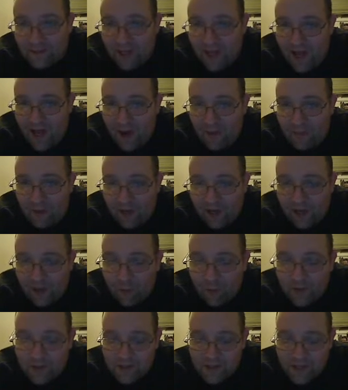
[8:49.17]
I mean, I
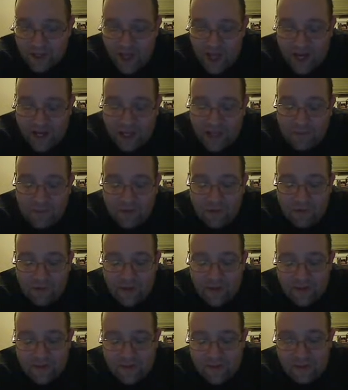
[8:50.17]
know we should kind of keep up
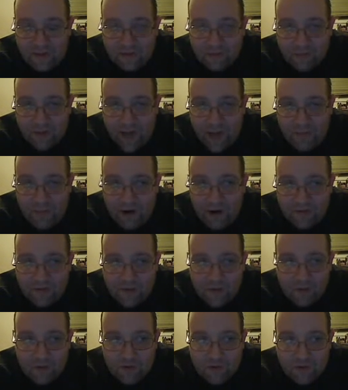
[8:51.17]
with that stuff, but I'm
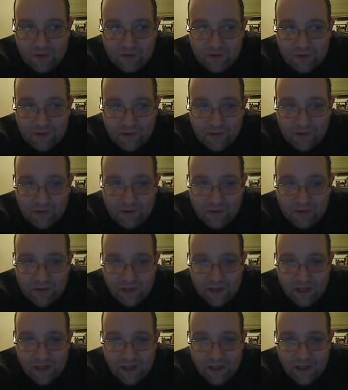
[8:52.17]
also of the, of the
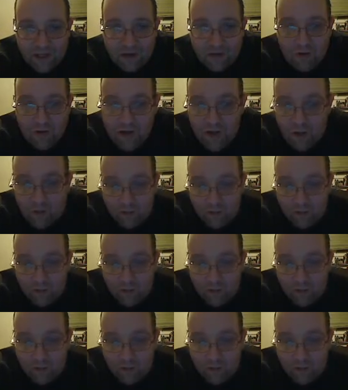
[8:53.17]
thing, you know,